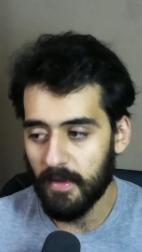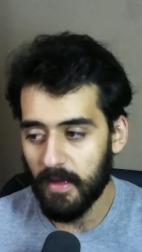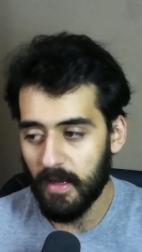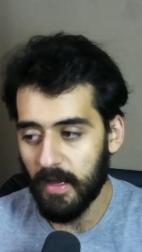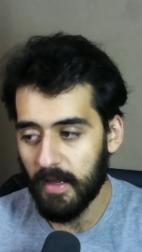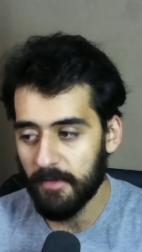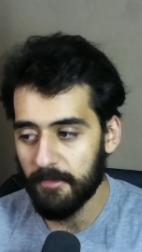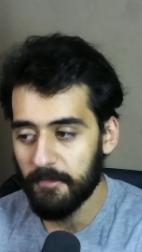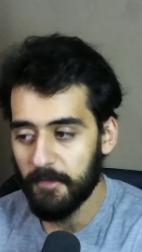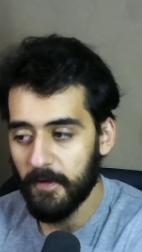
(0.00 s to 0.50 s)

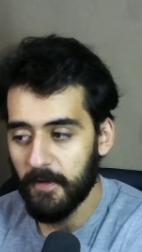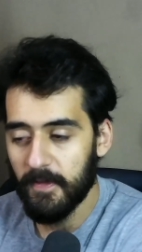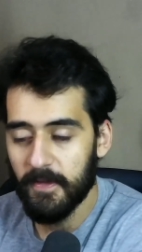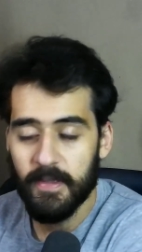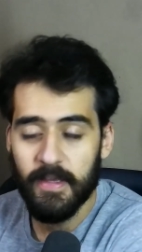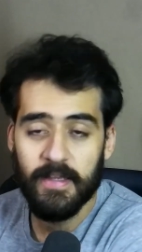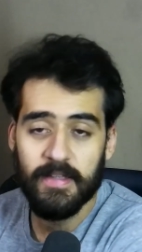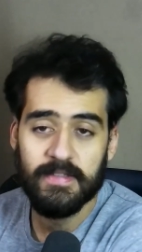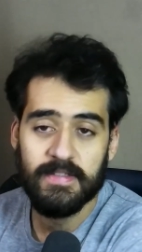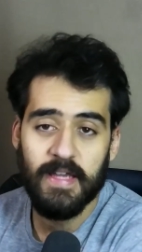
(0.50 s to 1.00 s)
I finally
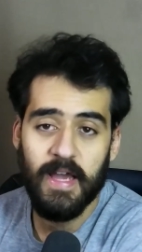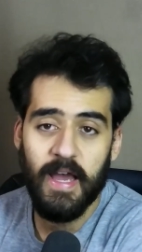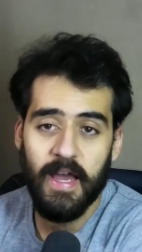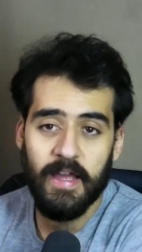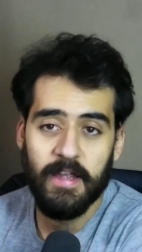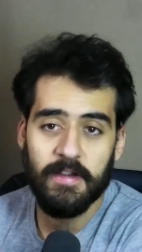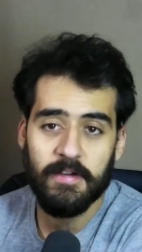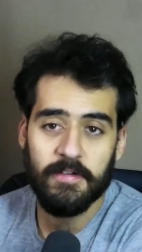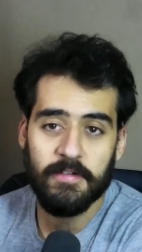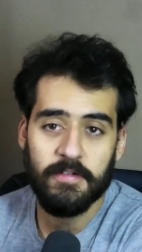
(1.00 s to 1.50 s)
got
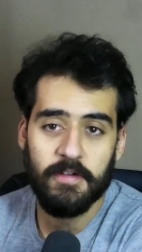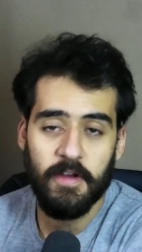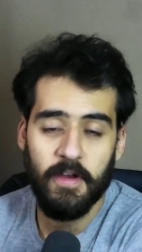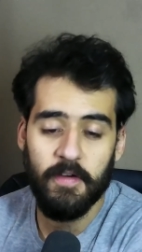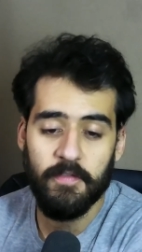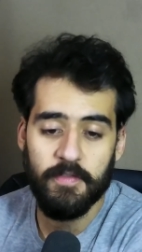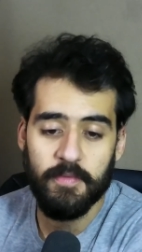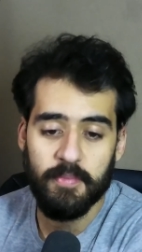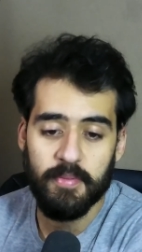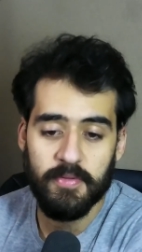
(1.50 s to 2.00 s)
tired
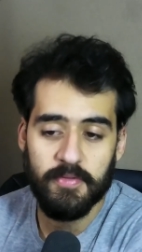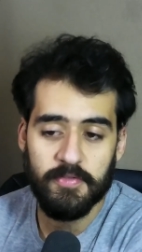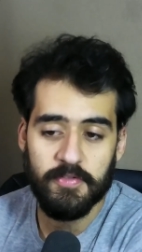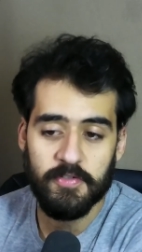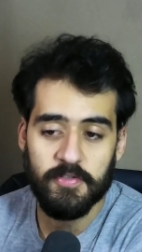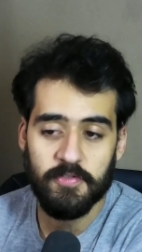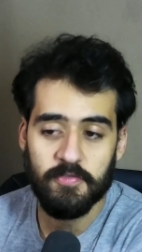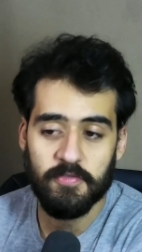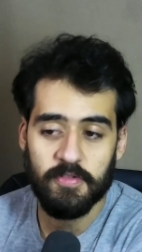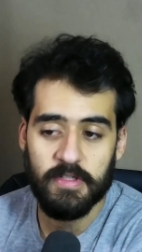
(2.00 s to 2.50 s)
of the blue
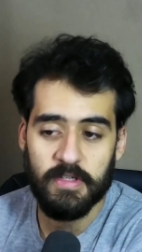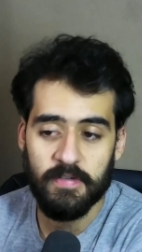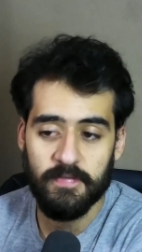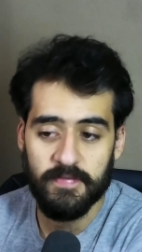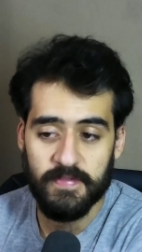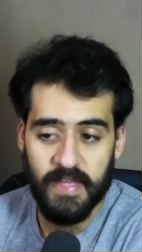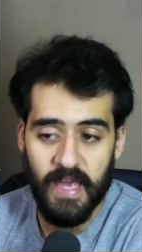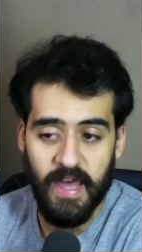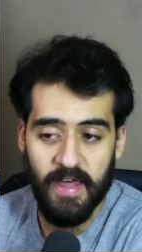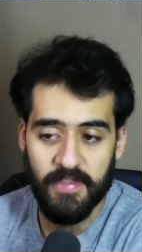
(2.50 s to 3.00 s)
screen
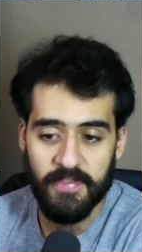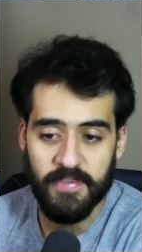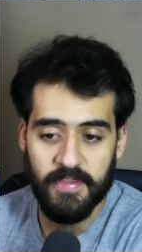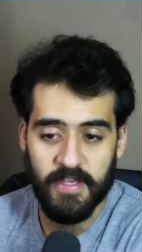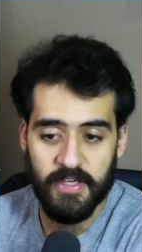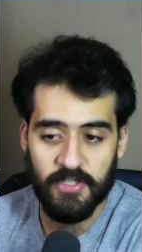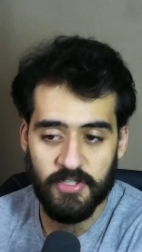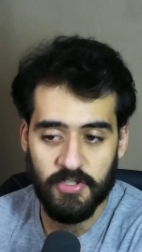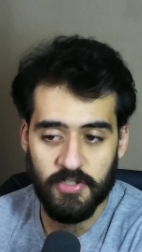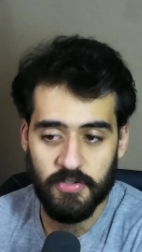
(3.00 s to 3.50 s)
of death
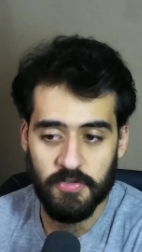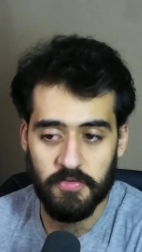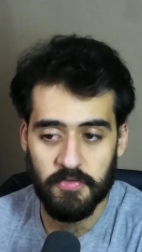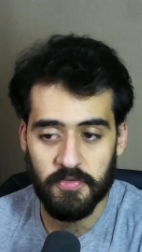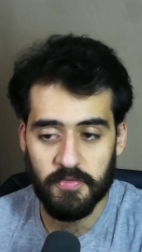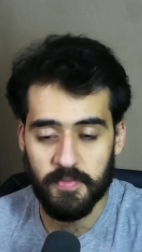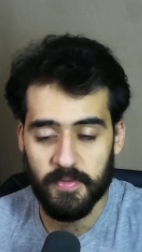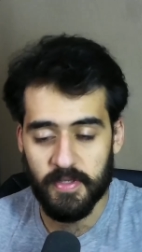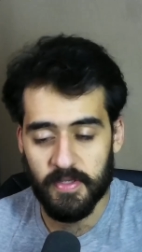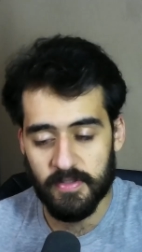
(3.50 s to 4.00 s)

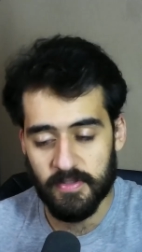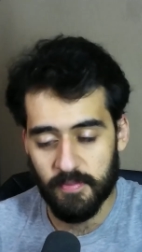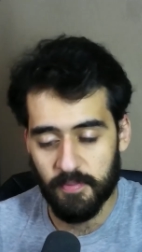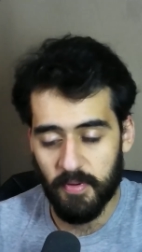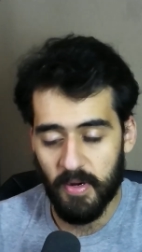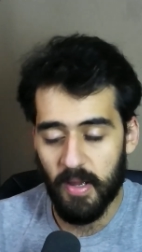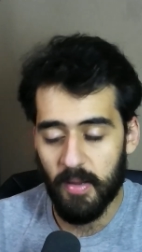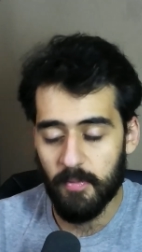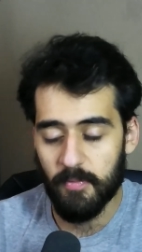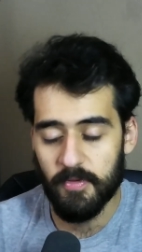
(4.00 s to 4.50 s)
issues because the
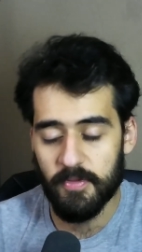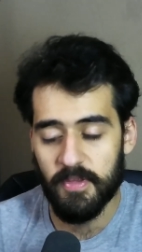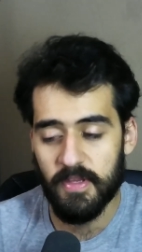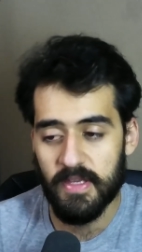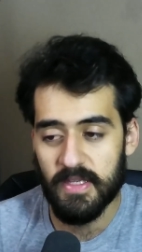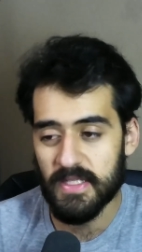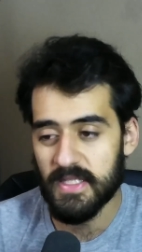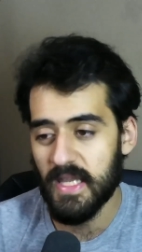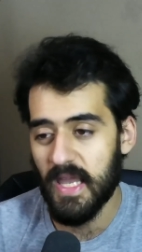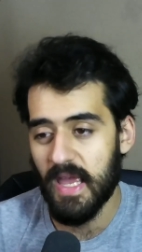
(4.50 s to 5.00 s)
problem with
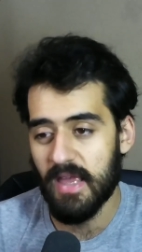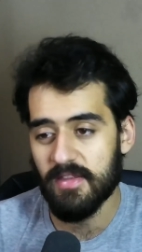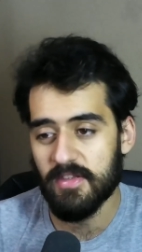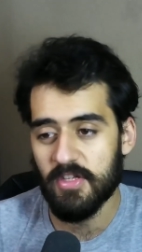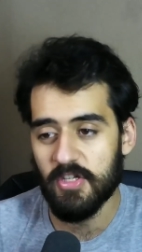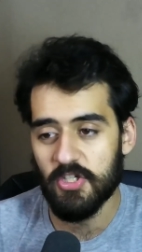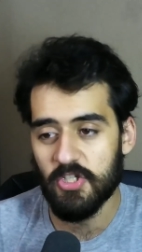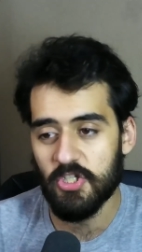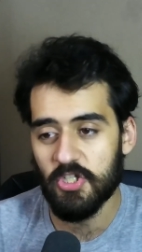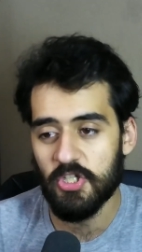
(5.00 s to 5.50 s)
easy
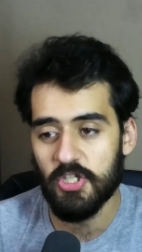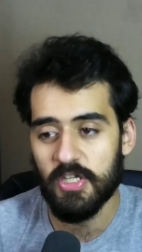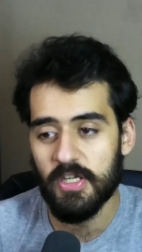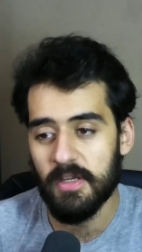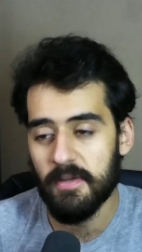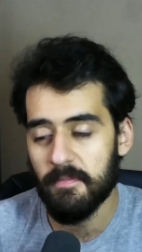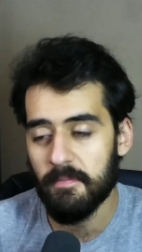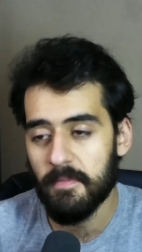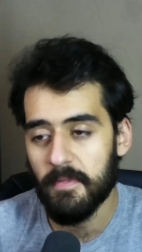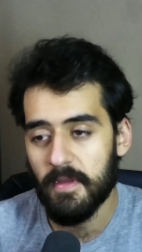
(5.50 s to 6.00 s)

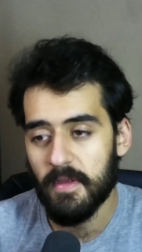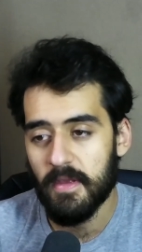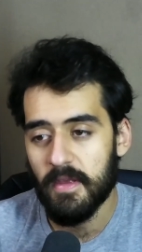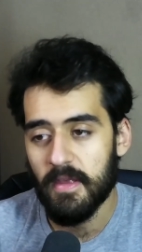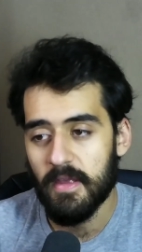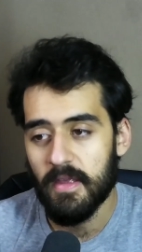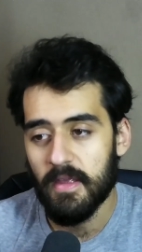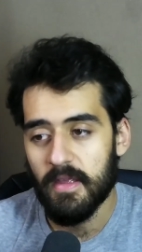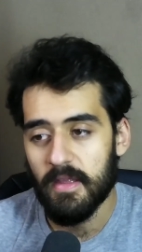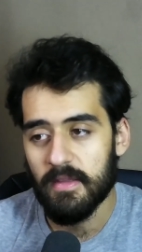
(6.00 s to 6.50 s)
anti-cheat
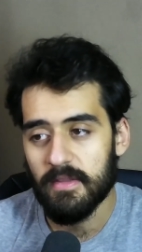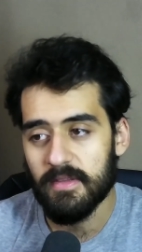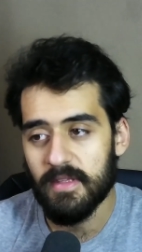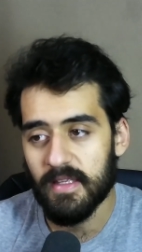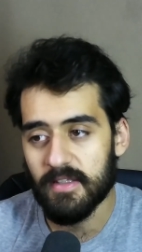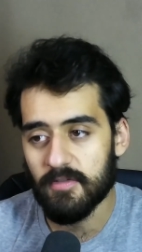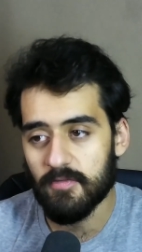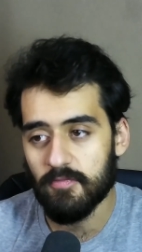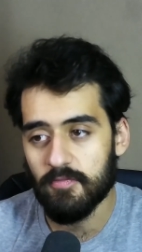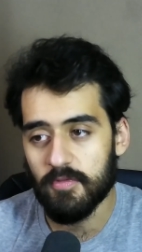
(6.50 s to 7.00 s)

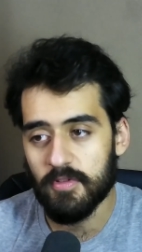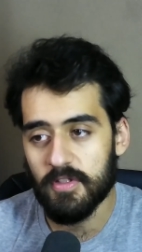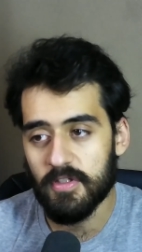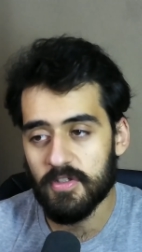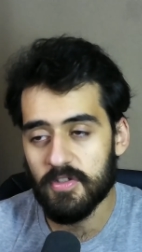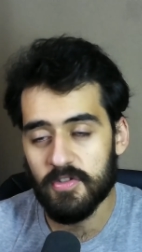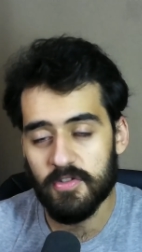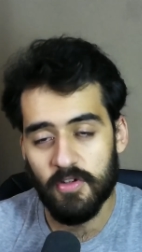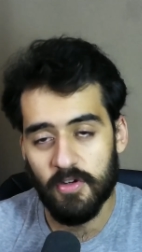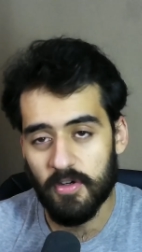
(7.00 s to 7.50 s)
that's really
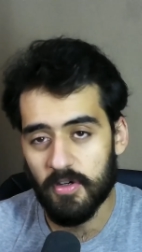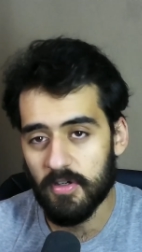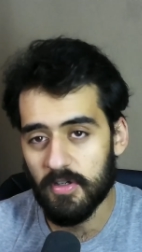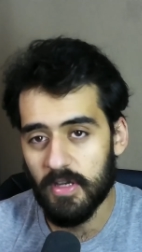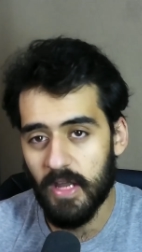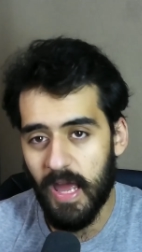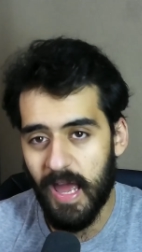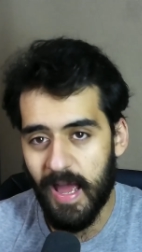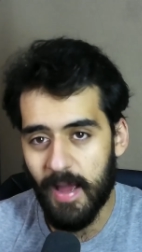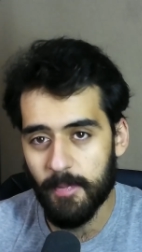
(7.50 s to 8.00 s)
starting
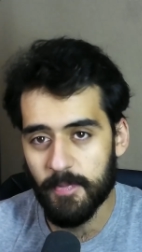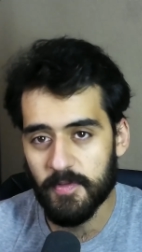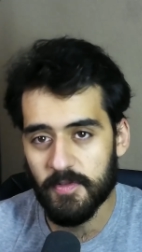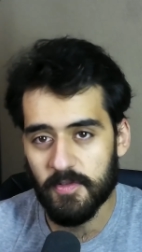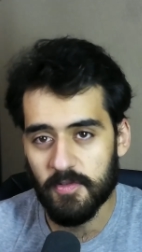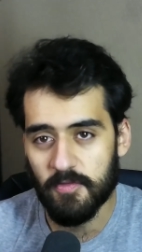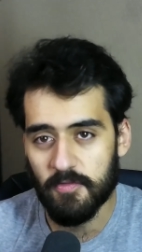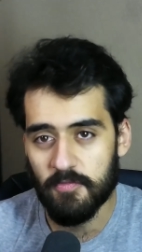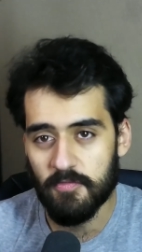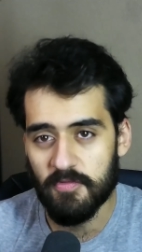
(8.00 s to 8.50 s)
to
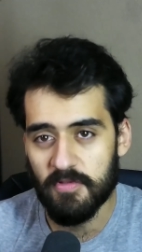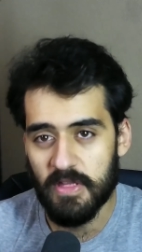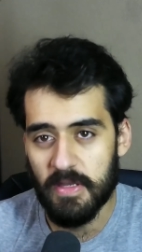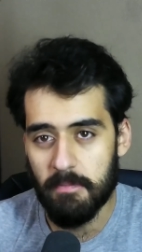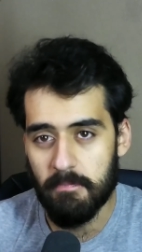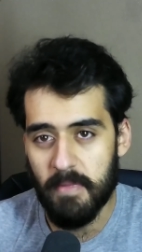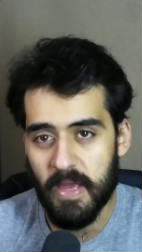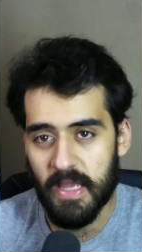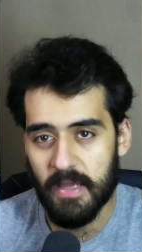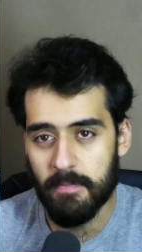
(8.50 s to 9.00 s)
absolutely
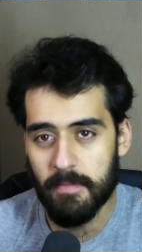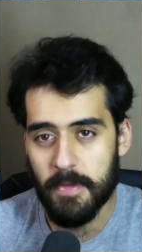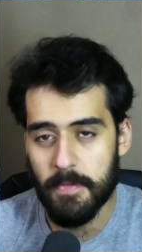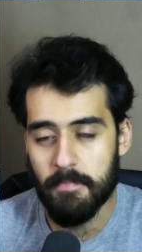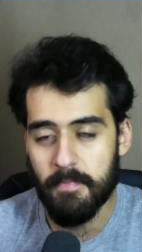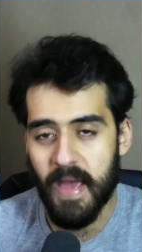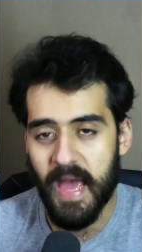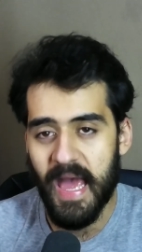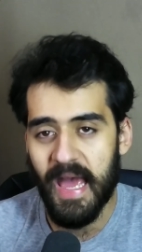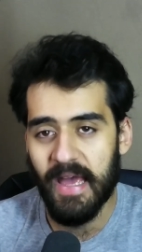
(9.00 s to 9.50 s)
make me
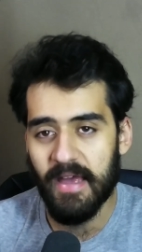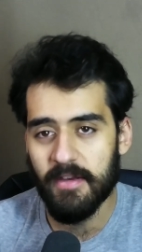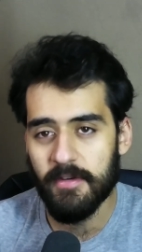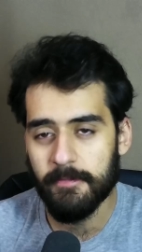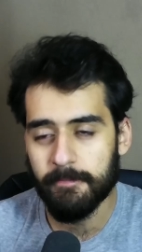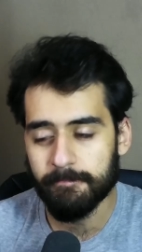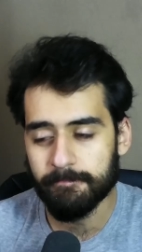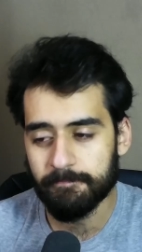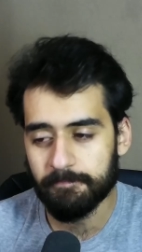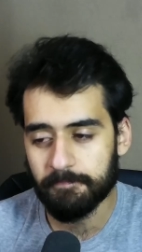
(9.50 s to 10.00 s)
mad